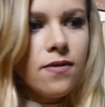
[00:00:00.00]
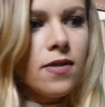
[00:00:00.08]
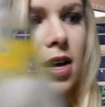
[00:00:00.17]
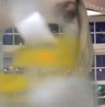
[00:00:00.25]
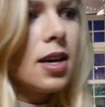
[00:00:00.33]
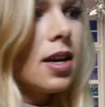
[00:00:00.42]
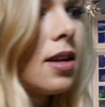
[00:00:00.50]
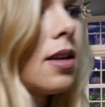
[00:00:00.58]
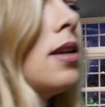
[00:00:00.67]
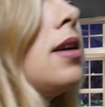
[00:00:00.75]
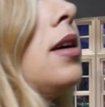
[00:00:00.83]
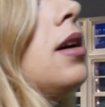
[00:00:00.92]
fine
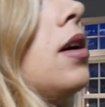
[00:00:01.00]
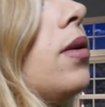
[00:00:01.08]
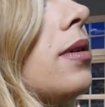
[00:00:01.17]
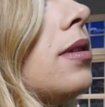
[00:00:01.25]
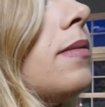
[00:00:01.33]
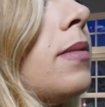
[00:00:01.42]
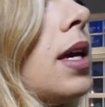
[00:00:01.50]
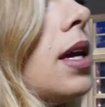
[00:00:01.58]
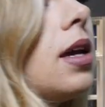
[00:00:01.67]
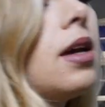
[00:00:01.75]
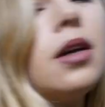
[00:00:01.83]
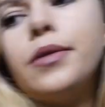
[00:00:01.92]
with
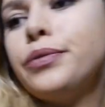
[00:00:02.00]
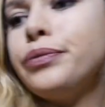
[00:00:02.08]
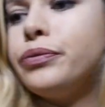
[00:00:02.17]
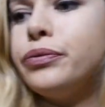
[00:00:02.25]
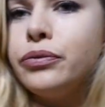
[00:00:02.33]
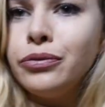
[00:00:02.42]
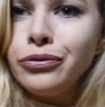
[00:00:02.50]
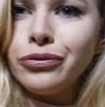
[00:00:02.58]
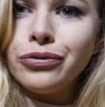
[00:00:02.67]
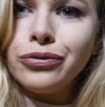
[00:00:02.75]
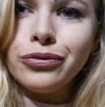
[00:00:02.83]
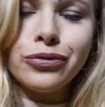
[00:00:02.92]
me.
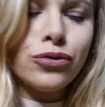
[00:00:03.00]
Mm-hmm.